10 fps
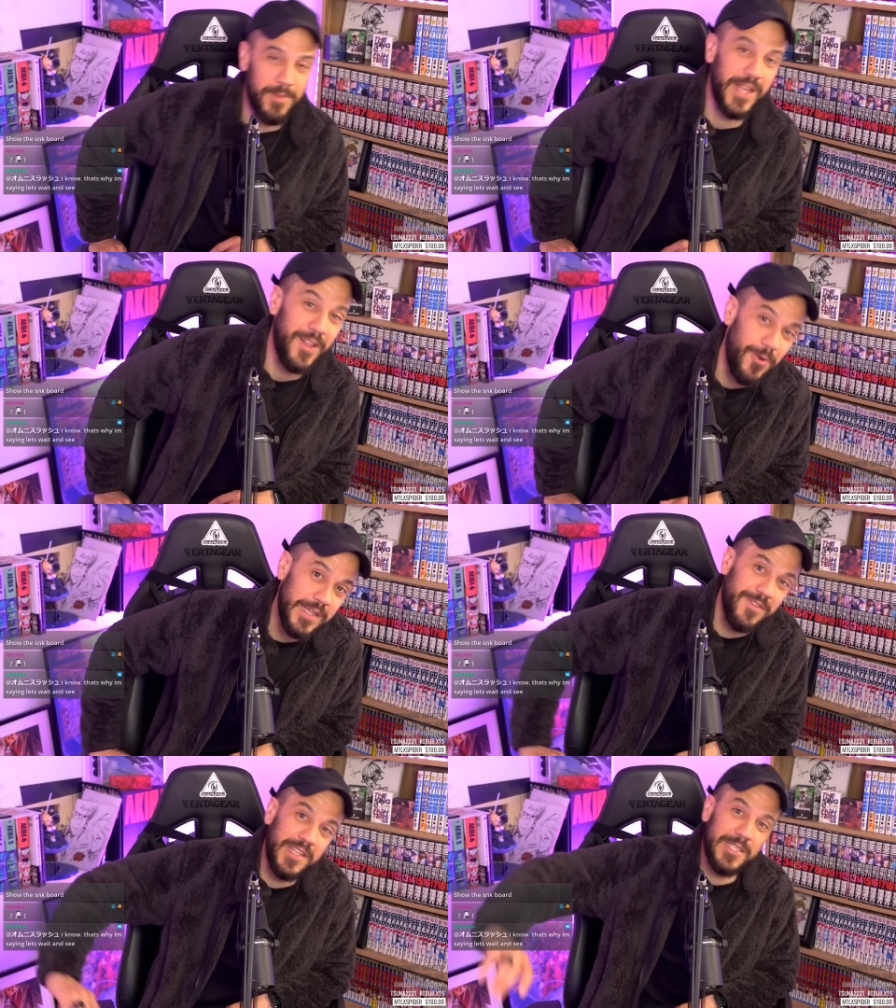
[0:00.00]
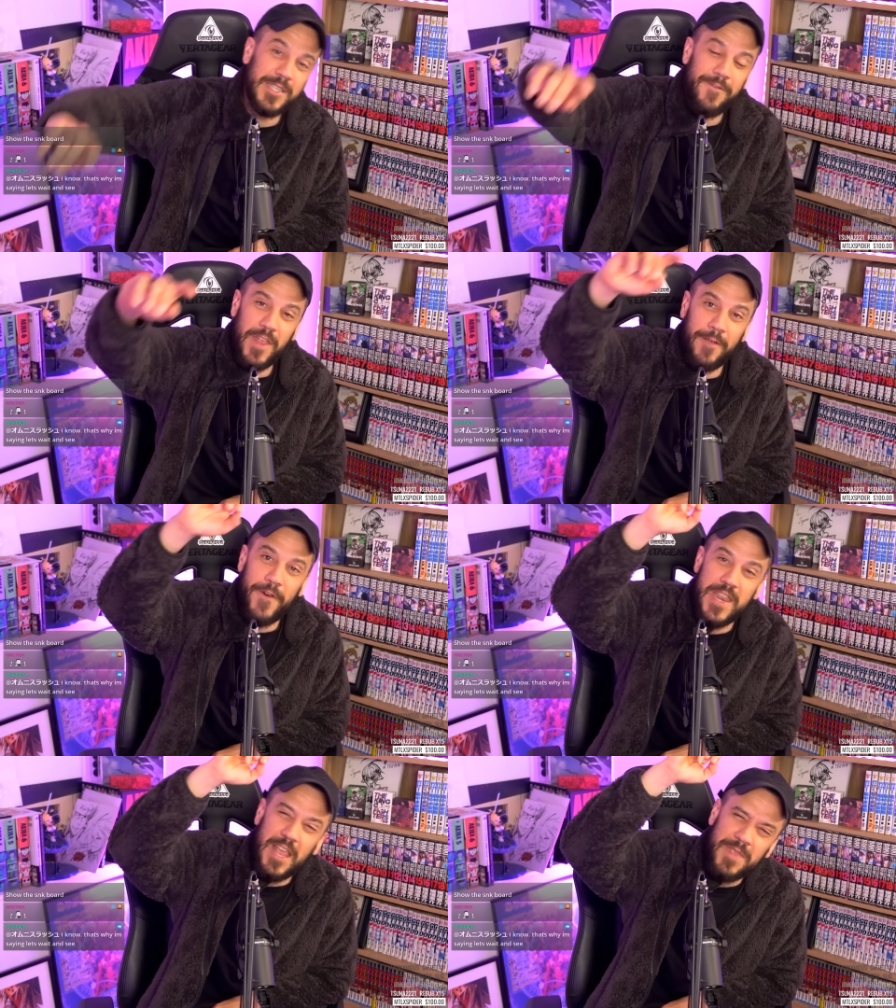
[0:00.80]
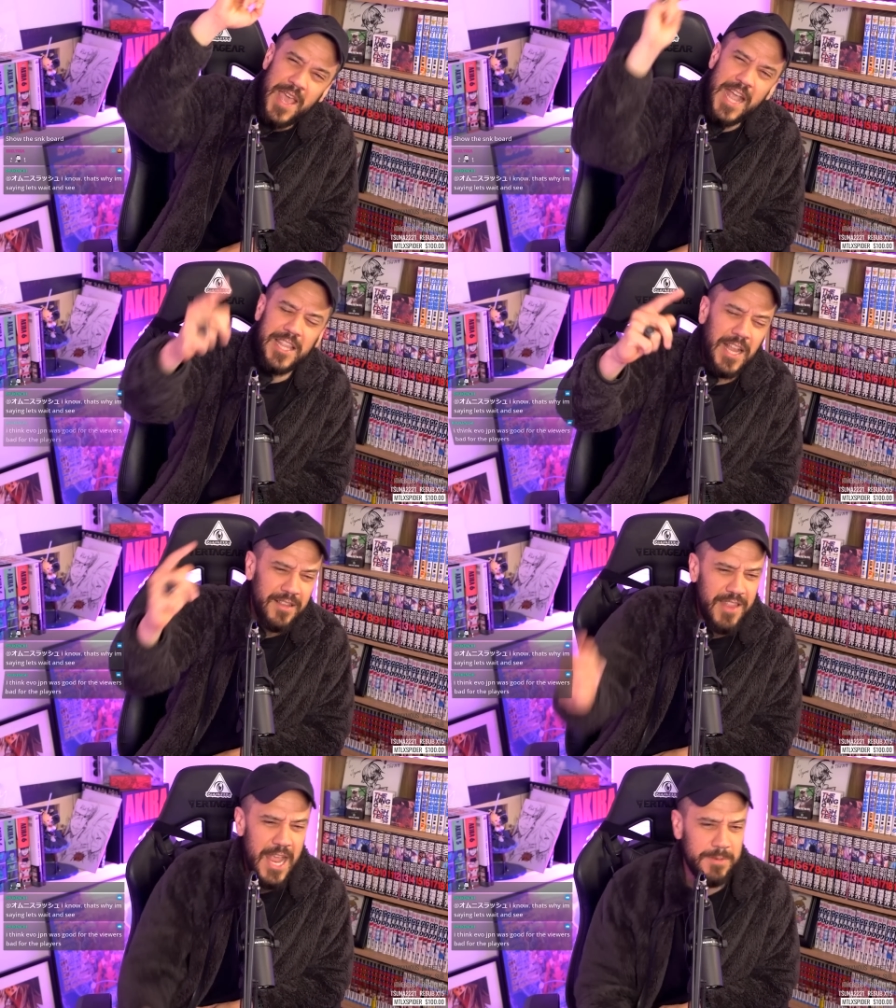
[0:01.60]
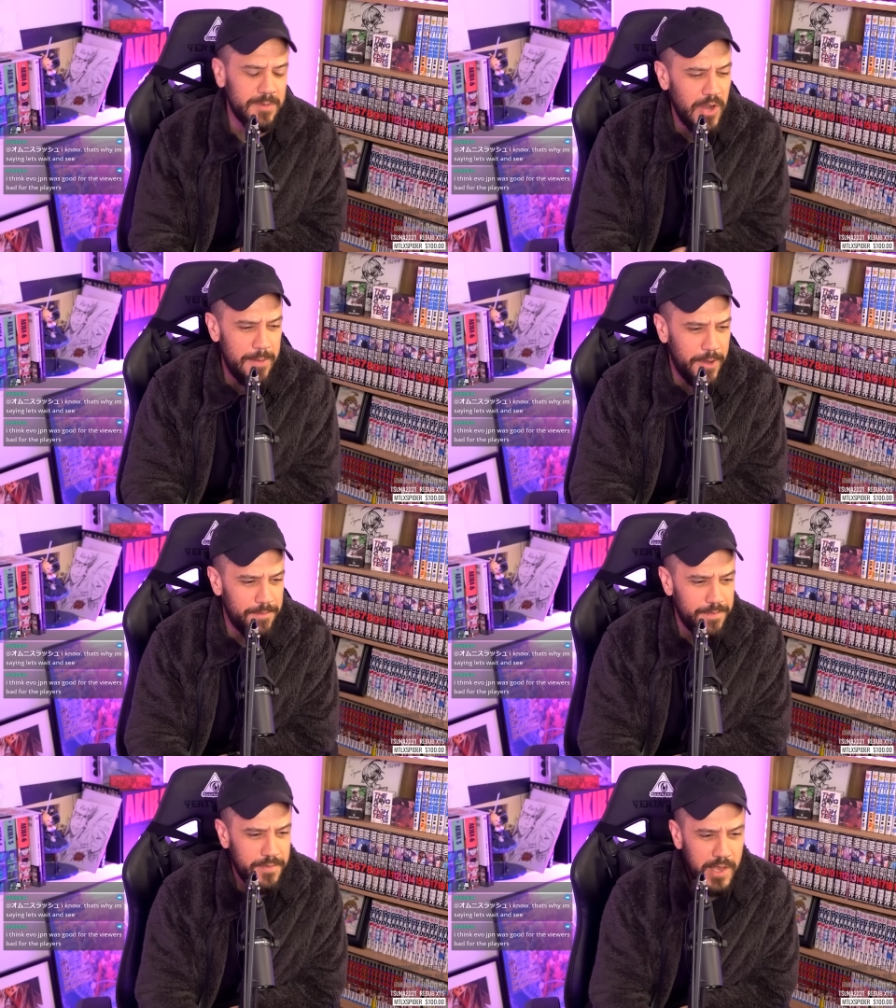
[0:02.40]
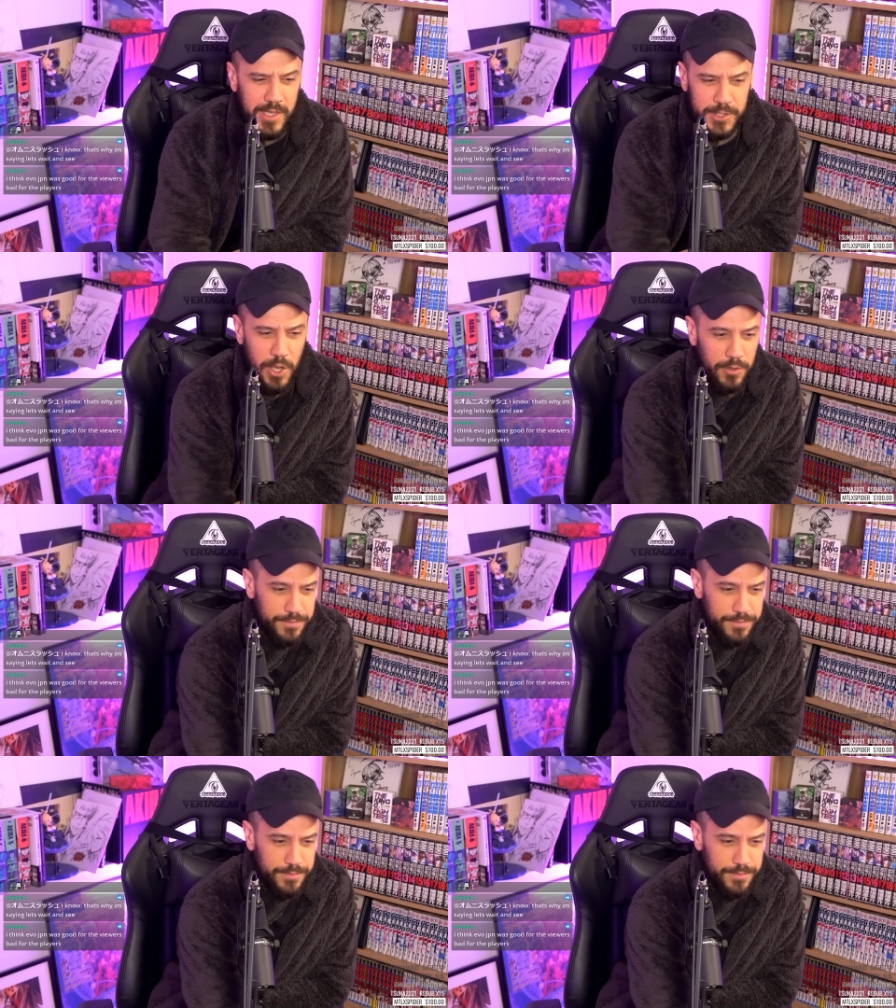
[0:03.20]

Like always, you like this stuff, you like fighting games, hit the damn subscribe button and let's go.